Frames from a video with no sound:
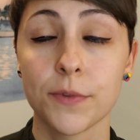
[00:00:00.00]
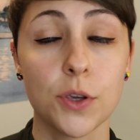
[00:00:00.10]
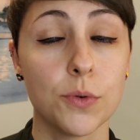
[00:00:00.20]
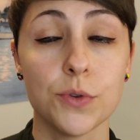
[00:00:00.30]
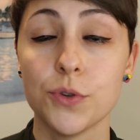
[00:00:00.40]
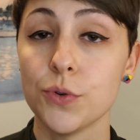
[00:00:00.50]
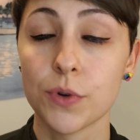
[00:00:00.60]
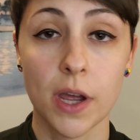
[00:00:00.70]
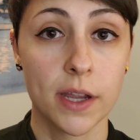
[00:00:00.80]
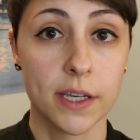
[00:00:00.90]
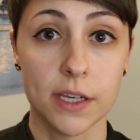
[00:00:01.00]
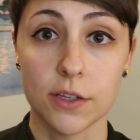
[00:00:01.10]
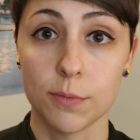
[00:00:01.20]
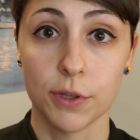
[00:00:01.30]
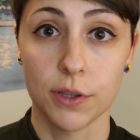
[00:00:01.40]
You do not
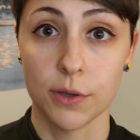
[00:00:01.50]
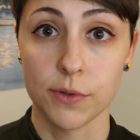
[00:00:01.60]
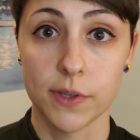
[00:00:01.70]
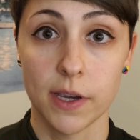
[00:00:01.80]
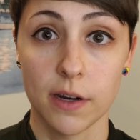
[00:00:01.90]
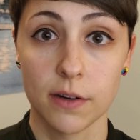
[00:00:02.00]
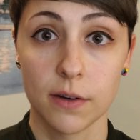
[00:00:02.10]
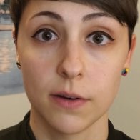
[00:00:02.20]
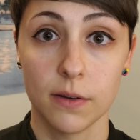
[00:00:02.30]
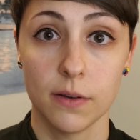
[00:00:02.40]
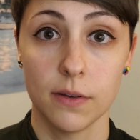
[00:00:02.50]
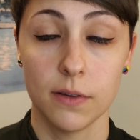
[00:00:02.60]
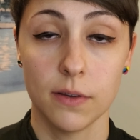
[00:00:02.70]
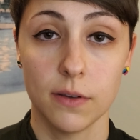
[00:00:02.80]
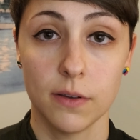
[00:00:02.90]
need to put those there.
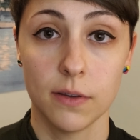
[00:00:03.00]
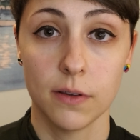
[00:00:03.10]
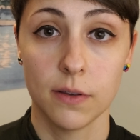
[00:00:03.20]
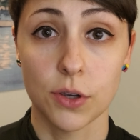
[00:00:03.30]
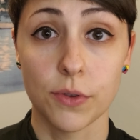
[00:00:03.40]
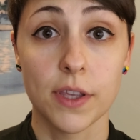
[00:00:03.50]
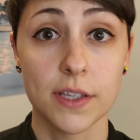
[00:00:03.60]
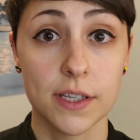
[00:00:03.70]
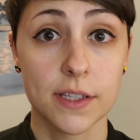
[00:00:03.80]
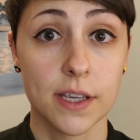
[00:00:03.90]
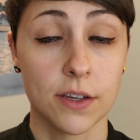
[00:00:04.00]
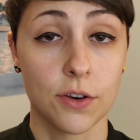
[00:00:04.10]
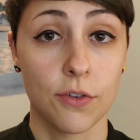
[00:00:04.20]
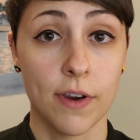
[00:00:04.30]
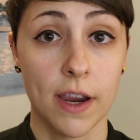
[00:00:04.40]
So this is
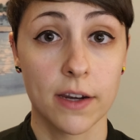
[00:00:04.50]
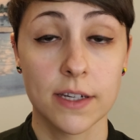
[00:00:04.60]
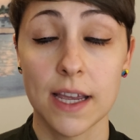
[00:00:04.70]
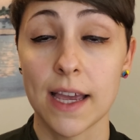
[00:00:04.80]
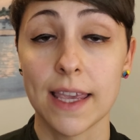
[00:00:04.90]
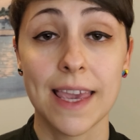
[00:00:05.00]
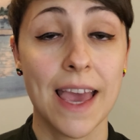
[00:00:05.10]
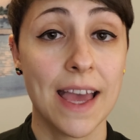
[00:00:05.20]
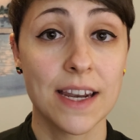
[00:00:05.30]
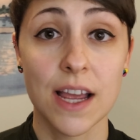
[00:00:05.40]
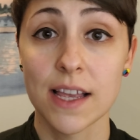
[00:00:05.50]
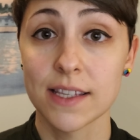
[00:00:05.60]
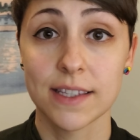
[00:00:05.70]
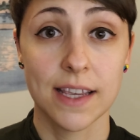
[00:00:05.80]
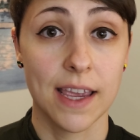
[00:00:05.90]
incorrect. I cannot
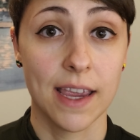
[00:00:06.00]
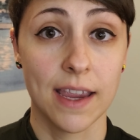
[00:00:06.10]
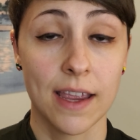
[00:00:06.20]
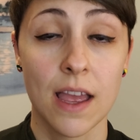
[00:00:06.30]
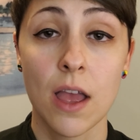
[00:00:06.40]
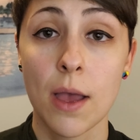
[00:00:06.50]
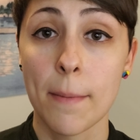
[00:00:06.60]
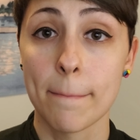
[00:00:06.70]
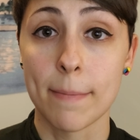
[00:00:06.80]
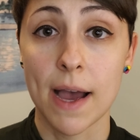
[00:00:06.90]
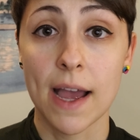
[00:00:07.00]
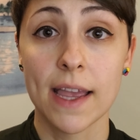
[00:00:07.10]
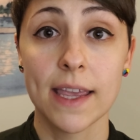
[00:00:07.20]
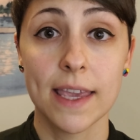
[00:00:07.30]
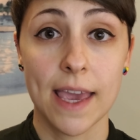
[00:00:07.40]
say
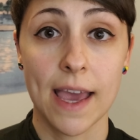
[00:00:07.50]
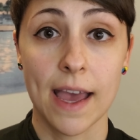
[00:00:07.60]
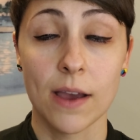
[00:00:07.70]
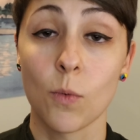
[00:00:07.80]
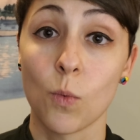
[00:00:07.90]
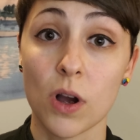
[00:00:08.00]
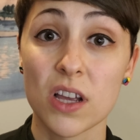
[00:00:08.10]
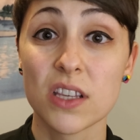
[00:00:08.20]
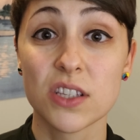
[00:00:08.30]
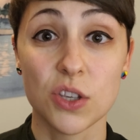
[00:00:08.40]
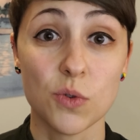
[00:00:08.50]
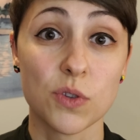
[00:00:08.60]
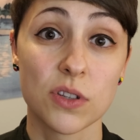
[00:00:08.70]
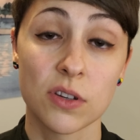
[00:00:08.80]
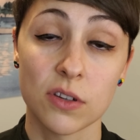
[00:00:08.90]
my cat was
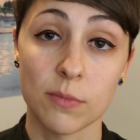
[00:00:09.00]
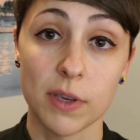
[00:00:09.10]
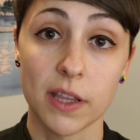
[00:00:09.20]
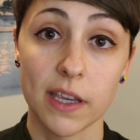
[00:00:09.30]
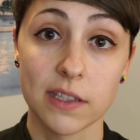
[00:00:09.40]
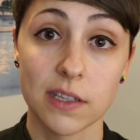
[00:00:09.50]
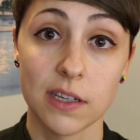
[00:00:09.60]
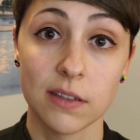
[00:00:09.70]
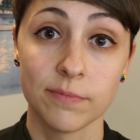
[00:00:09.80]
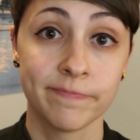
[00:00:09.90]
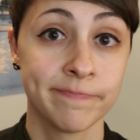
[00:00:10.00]
used to be lazy.